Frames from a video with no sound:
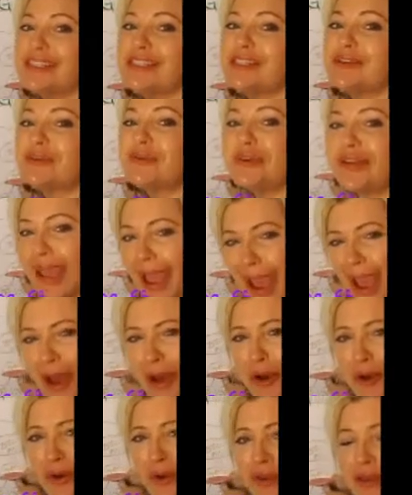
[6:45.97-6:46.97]
So
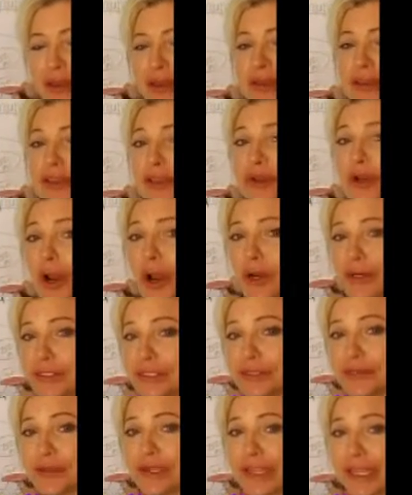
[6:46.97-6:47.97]
now you're
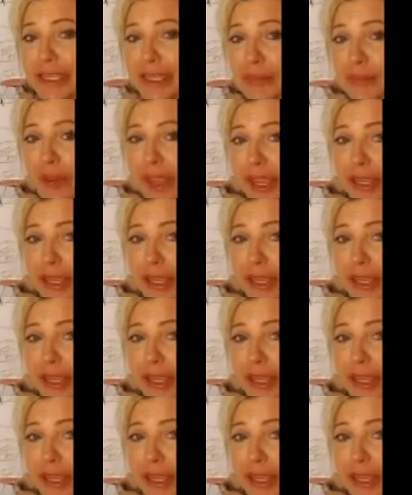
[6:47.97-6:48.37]
also going to get